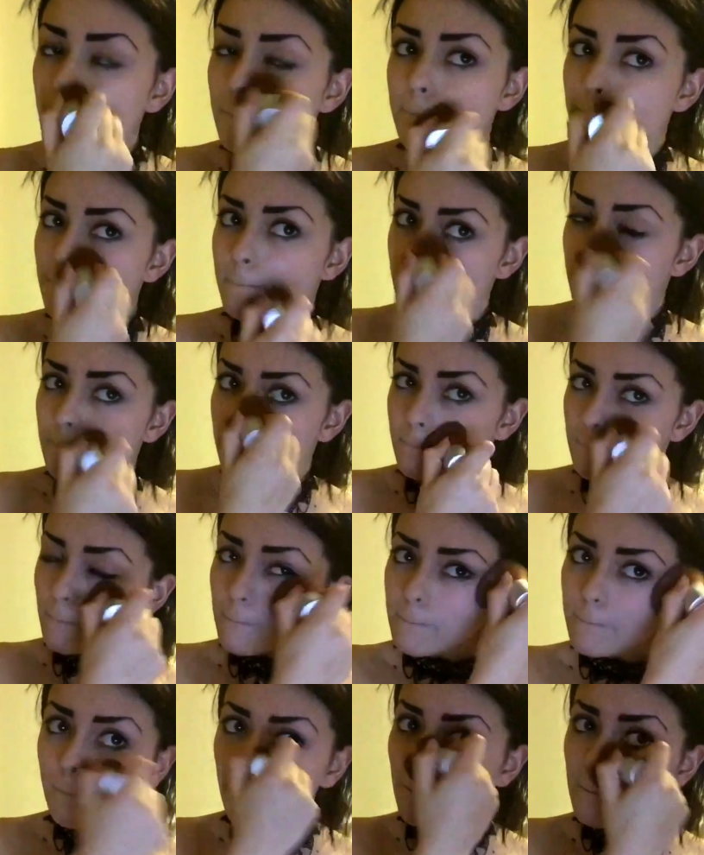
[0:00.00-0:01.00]
Patricia
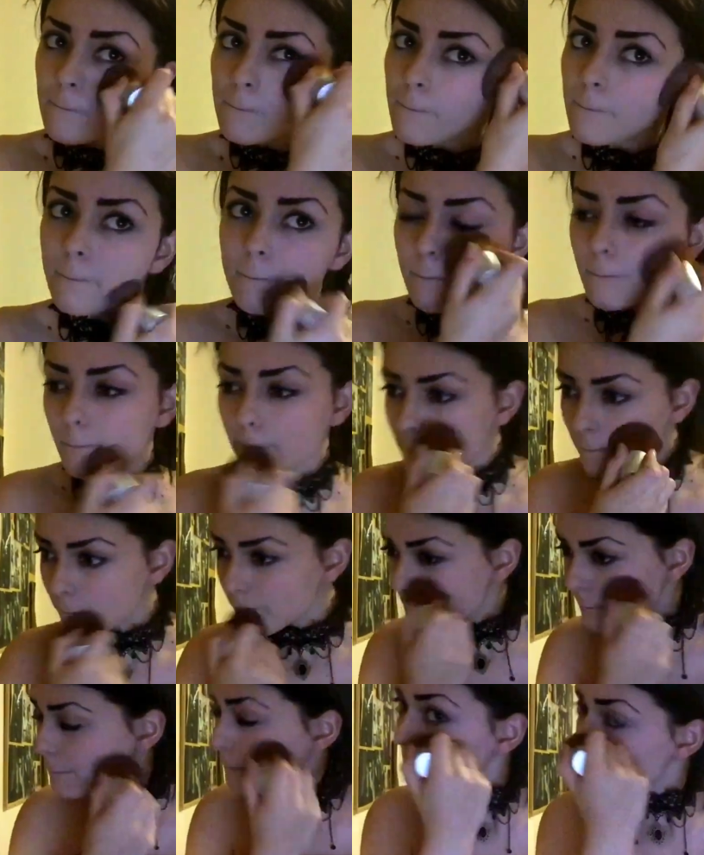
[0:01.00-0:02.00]
Morrison has
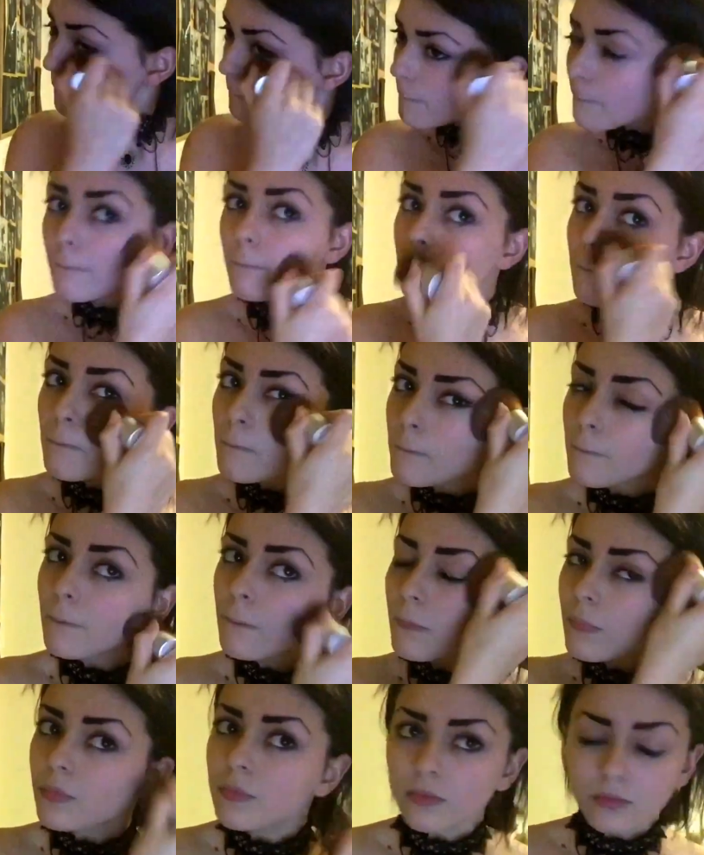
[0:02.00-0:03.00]

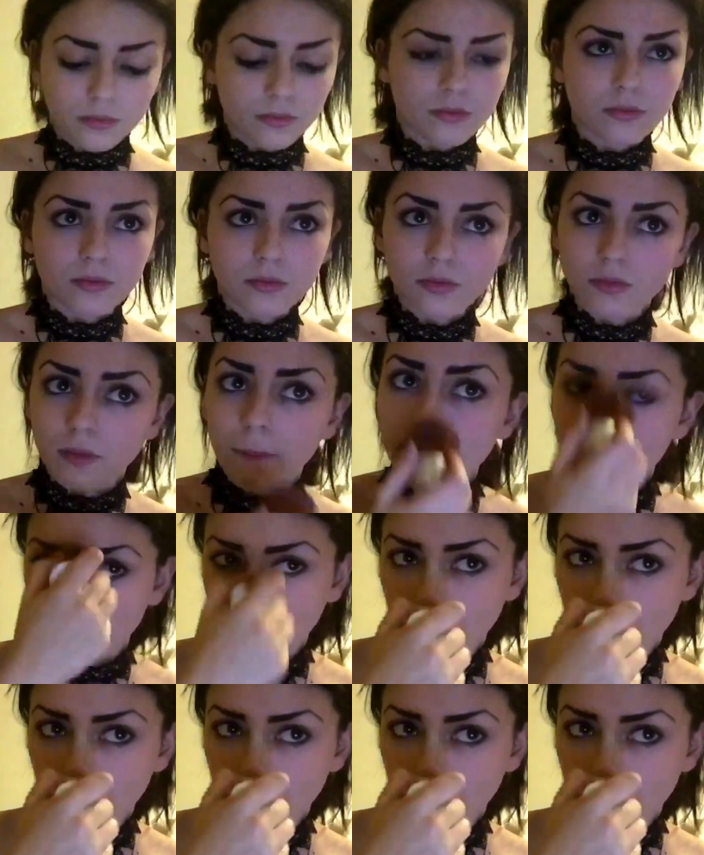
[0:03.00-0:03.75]
extremely pale skin